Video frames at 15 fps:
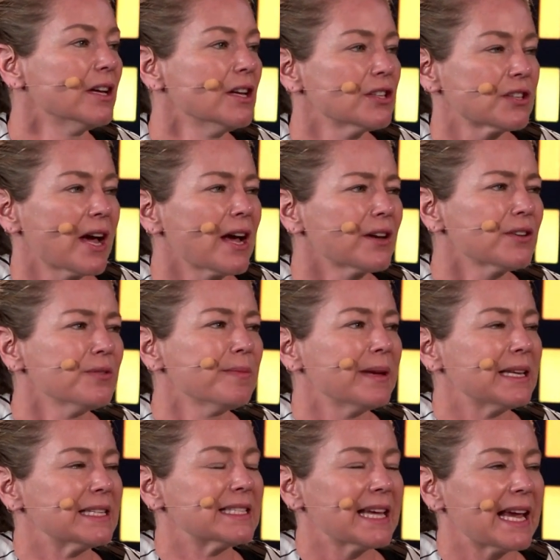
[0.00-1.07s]
So how do you
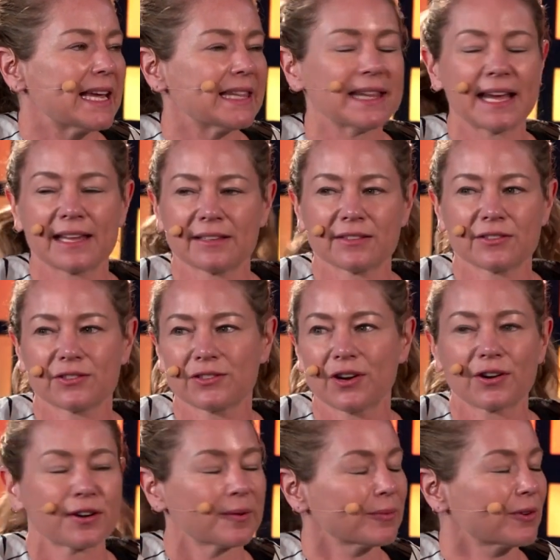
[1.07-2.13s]
maintain that
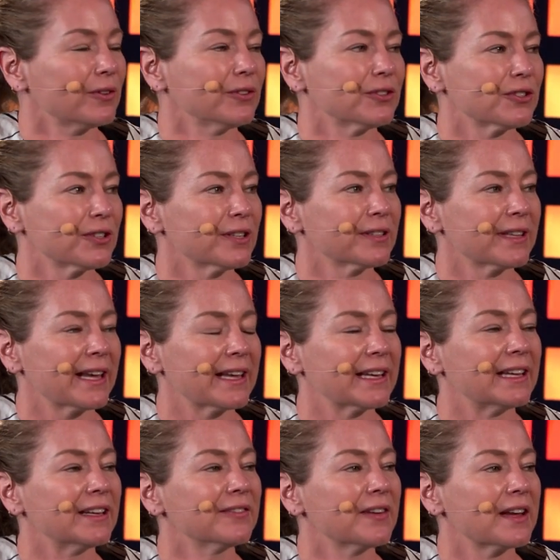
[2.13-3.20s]
startup culture, that
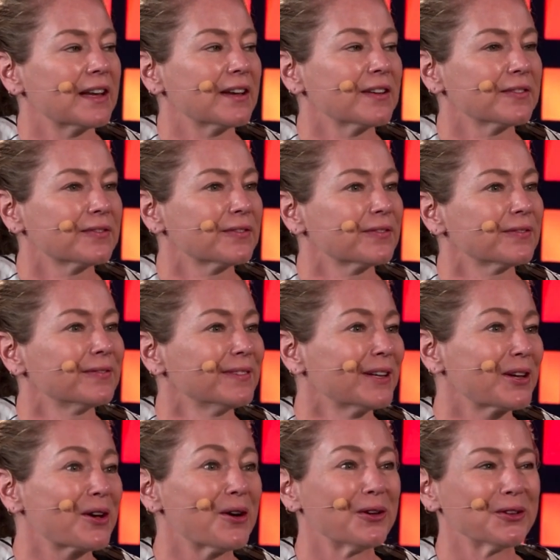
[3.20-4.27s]
innovative
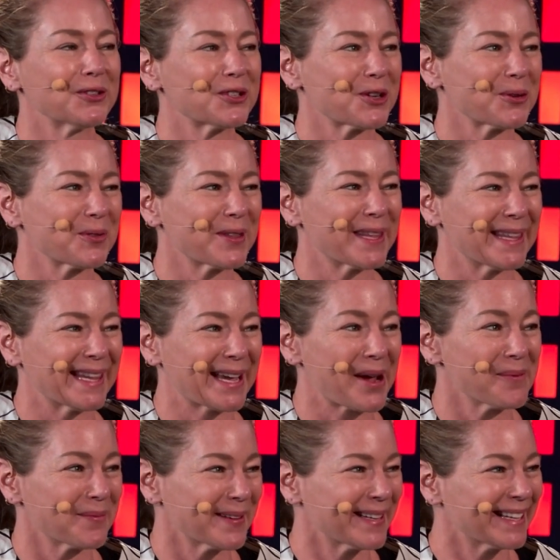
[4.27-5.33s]
culture within the
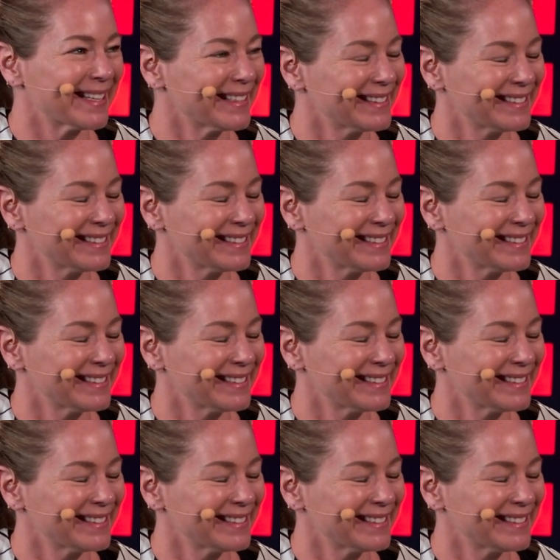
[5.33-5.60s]
company?